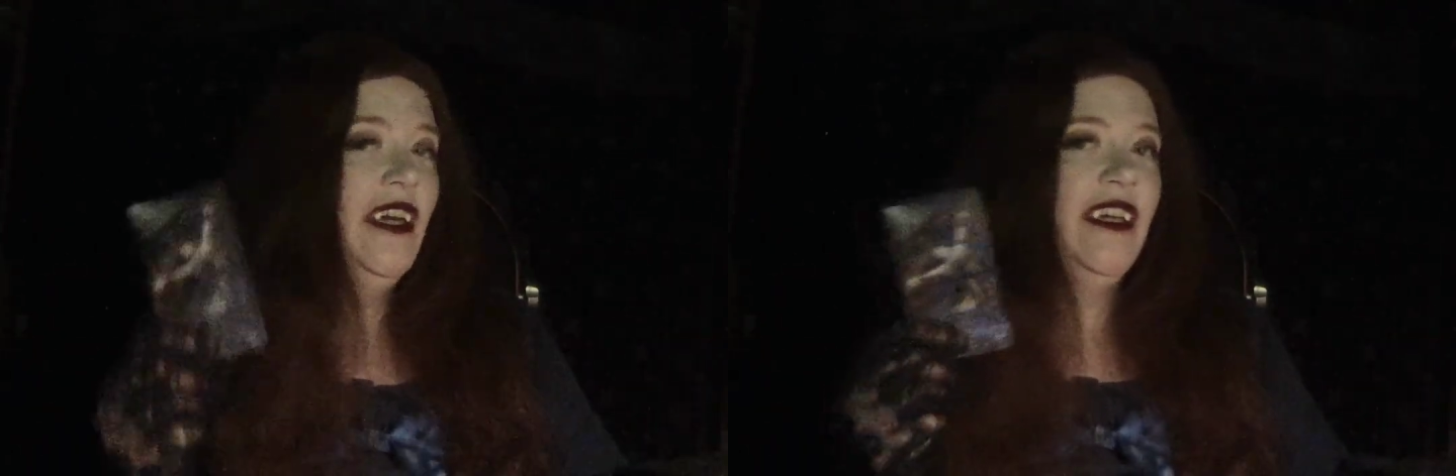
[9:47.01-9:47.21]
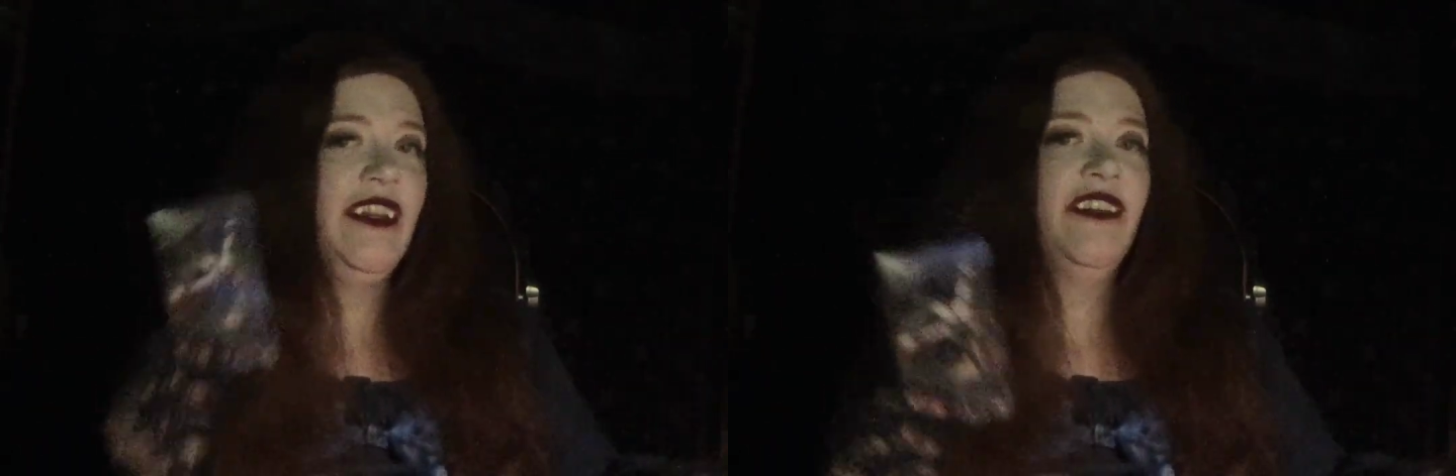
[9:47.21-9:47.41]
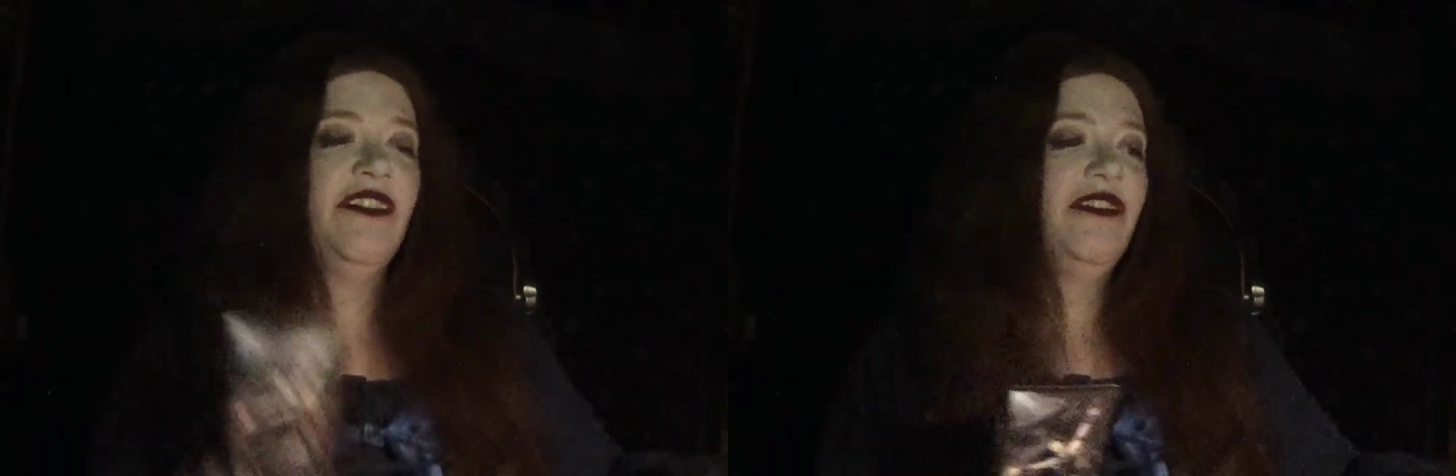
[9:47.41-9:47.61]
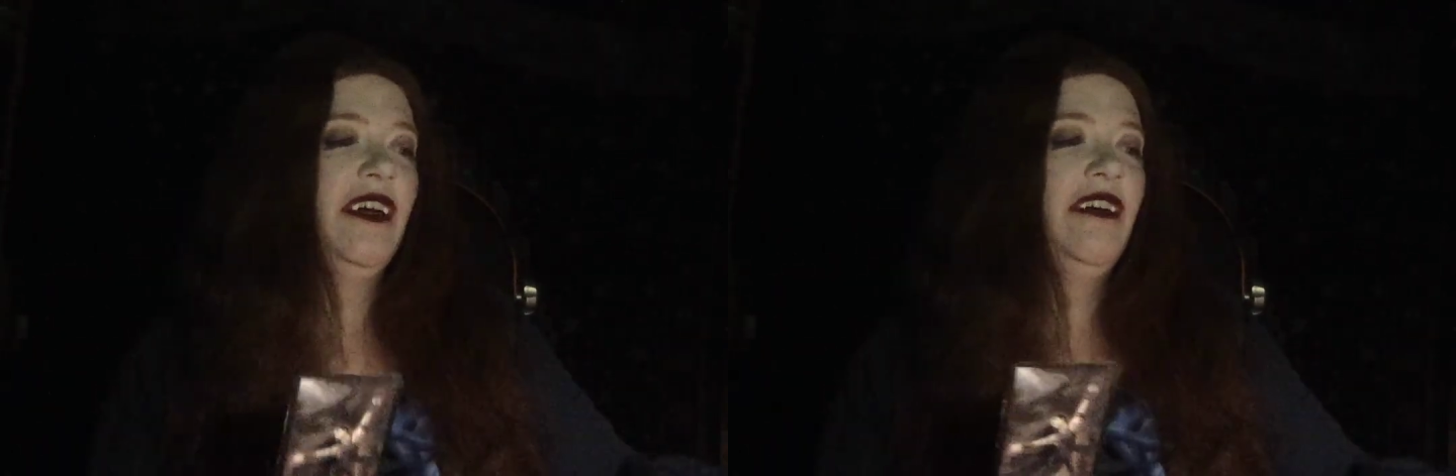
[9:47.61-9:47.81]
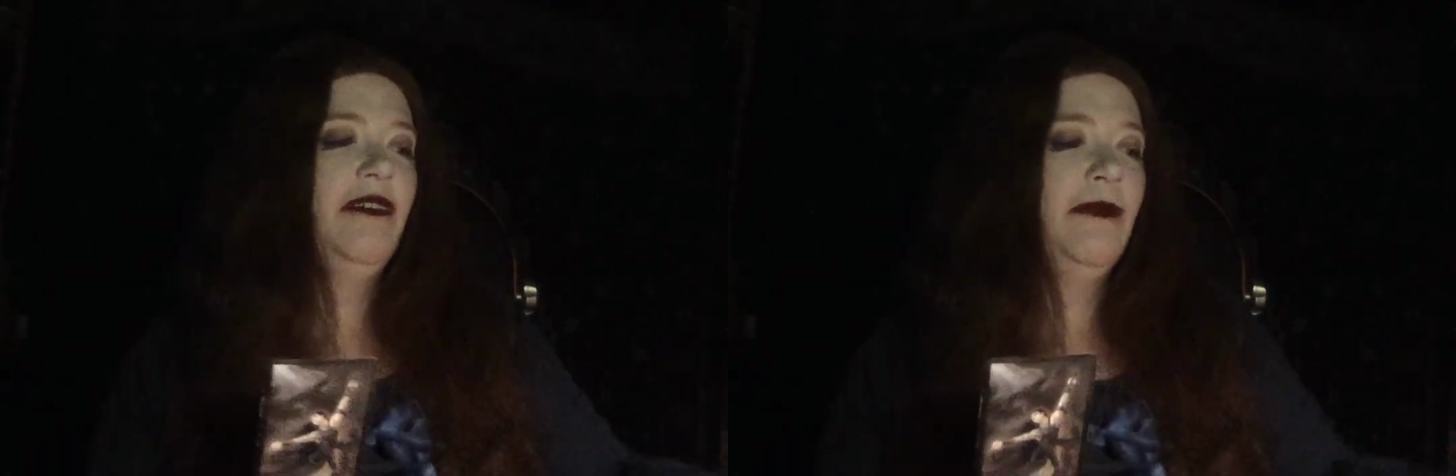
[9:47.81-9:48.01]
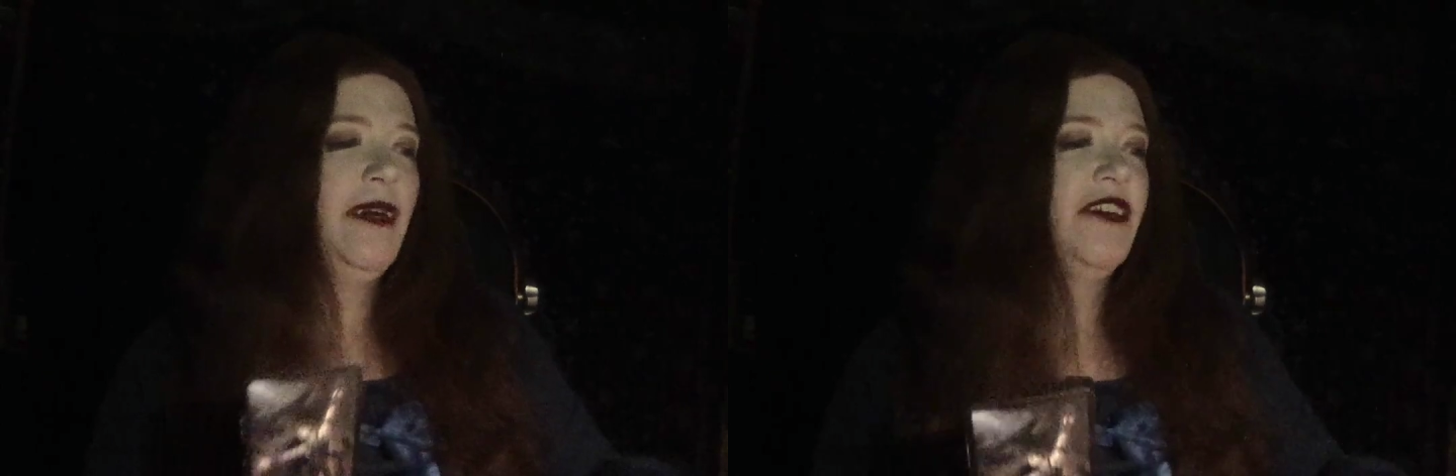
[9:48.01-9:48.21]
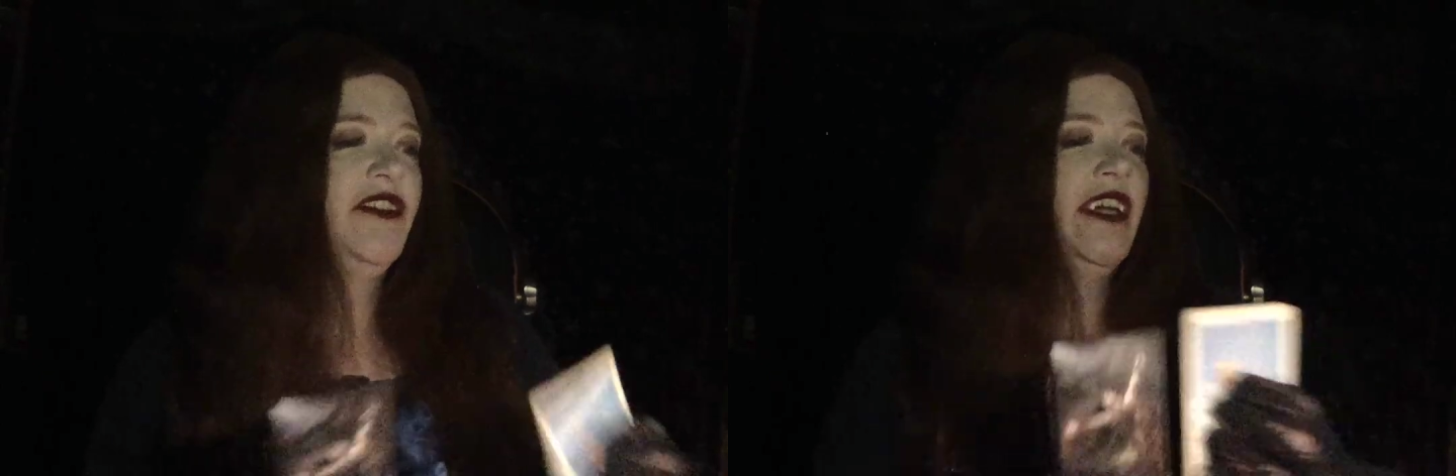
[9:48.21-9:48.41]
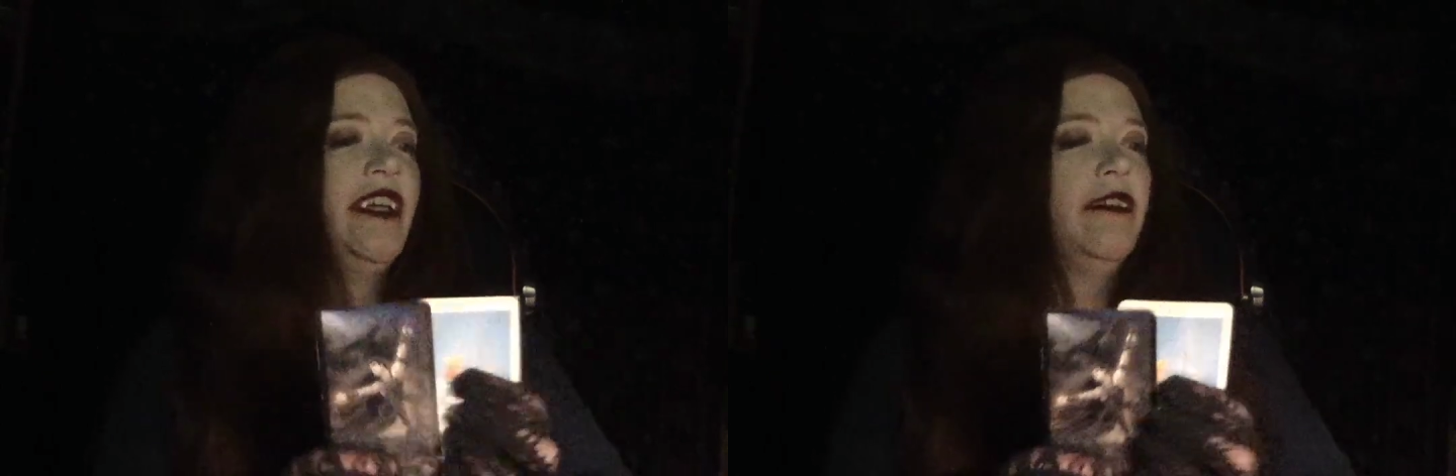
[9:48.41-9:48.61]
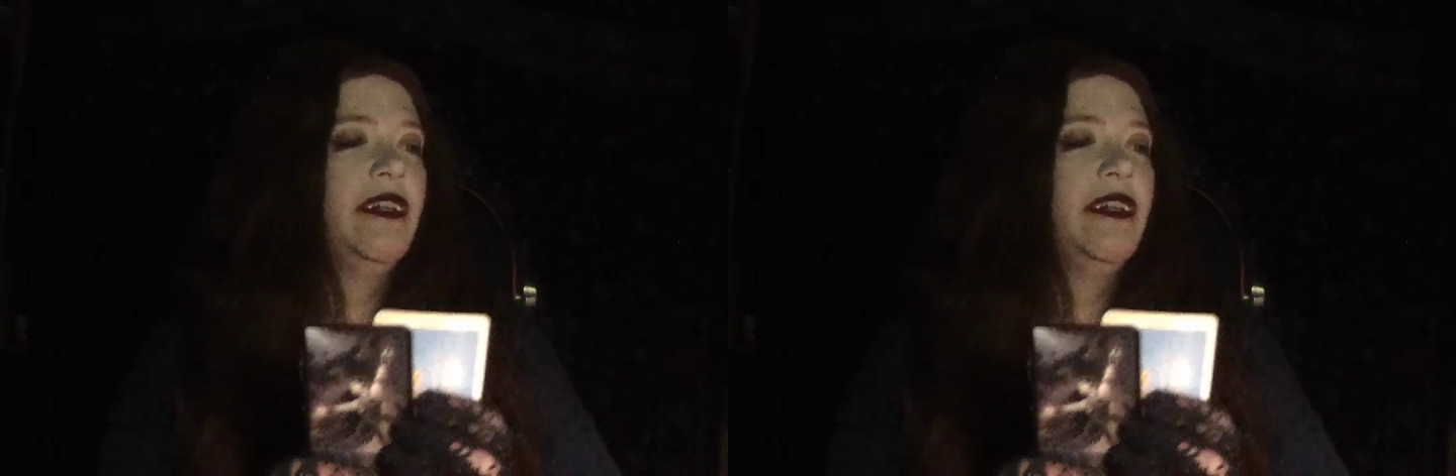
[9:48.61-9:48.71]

this is all about taking a